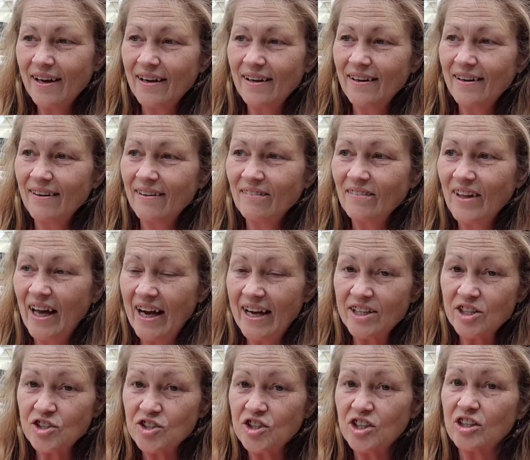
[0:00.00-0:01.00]
Uh,
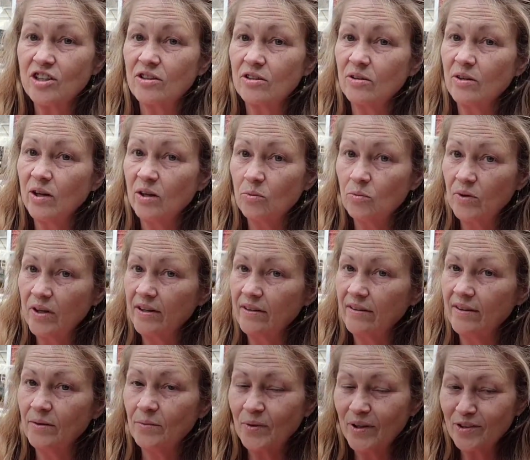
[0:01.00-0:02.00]
last year, it
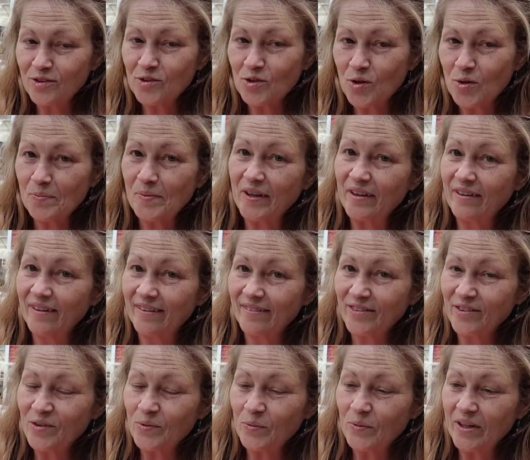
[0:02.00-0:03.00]
went, it went dormant
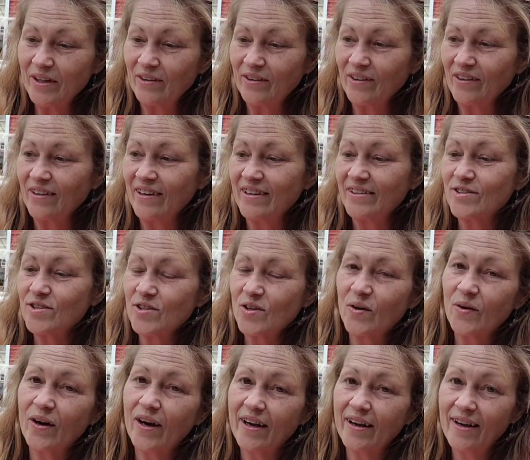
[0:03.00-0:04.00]
over the winter, and
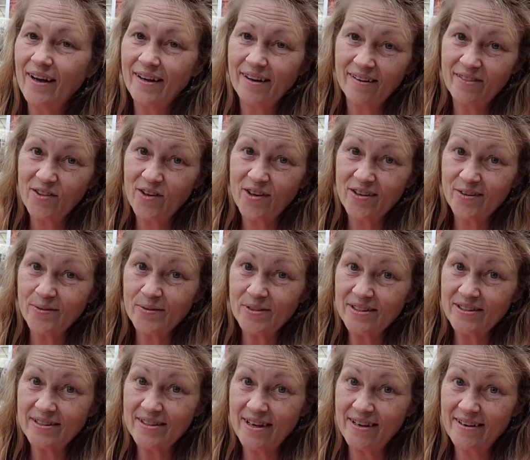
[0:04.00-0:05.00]
so I kind of thought it
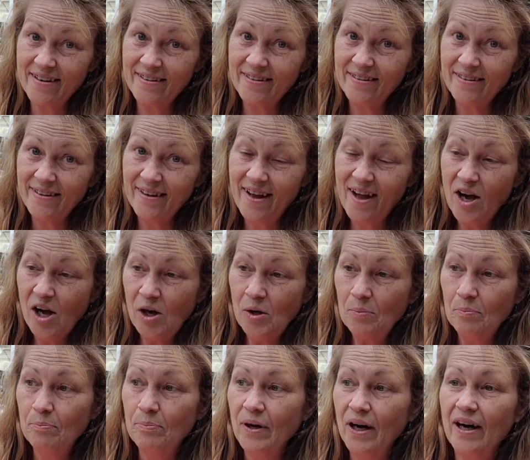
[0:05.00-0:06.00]
was dead.
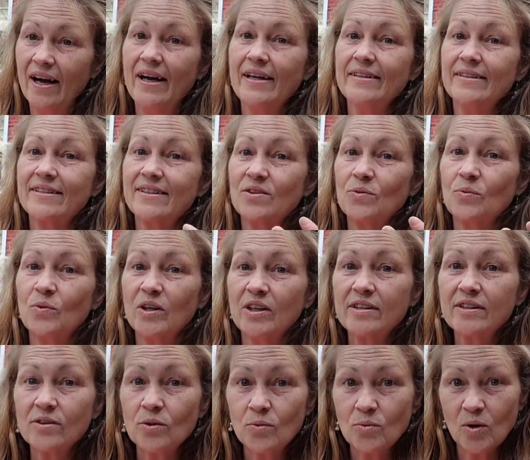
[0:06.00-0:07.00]
But
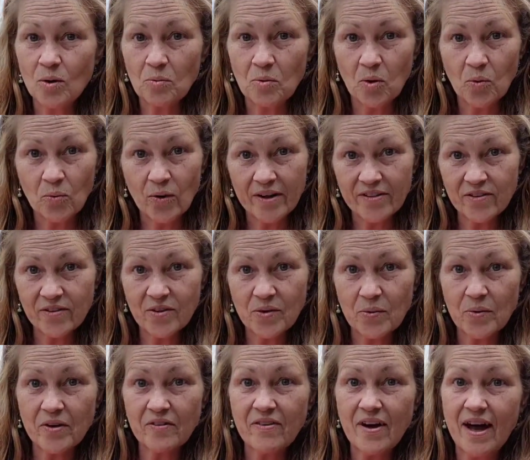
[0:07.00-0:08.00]
with the warmer weather
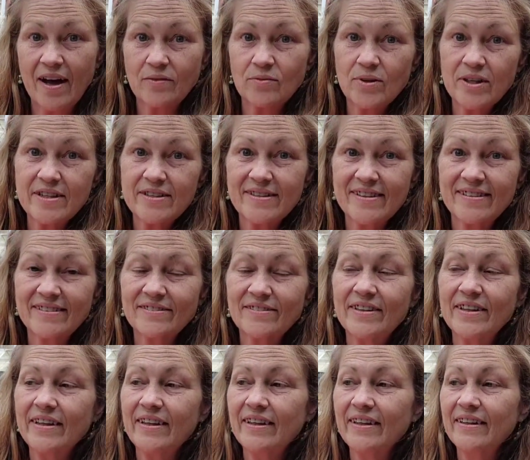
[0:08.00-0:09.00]
that we've had
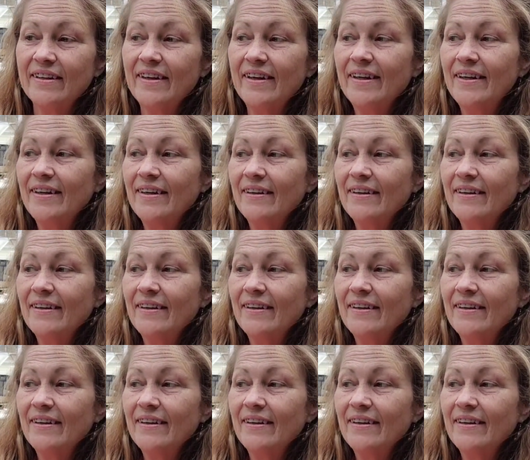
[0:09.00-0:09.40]
recently,